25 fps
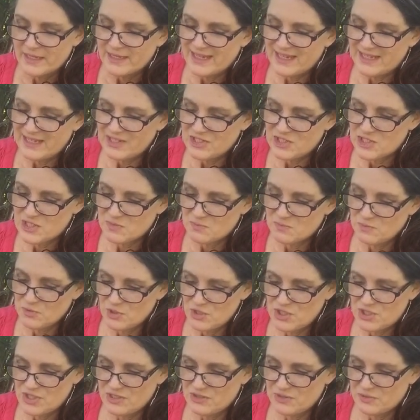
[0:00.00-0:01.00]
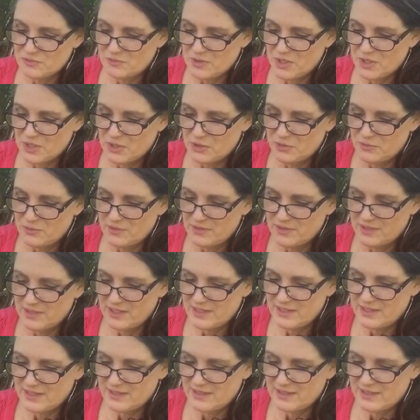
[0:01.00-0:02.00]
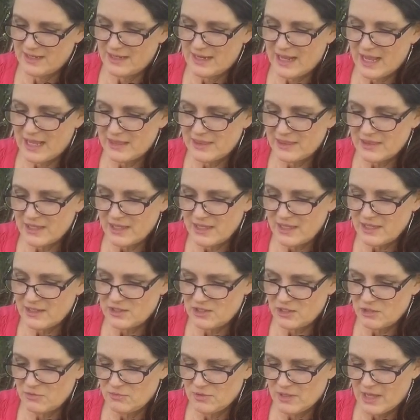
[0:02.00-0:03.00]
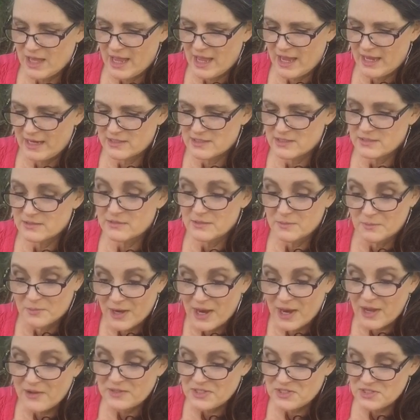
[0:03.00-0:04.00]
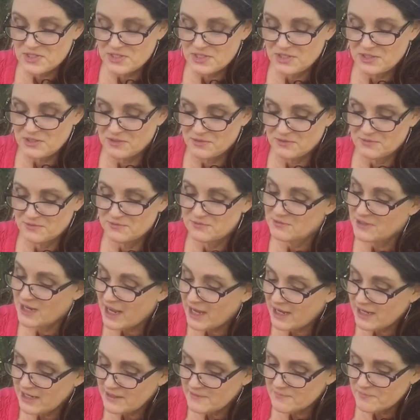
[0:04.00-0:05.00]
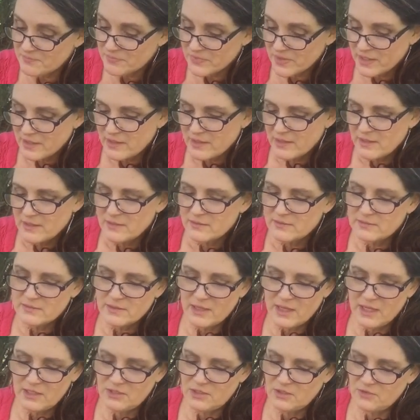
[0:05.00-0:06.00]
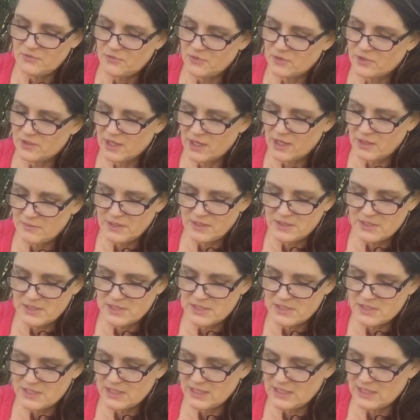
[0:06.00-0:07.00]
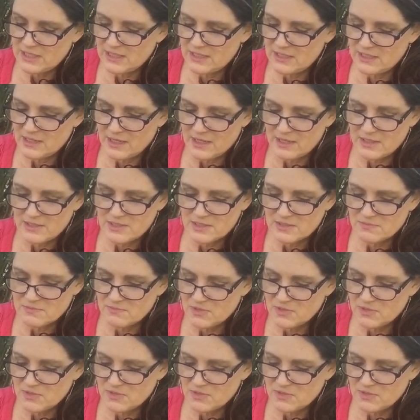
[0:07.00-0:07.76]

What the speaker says: getting smushed in the road. And I think you liked the brownies too, right? Thank you for coming to see us,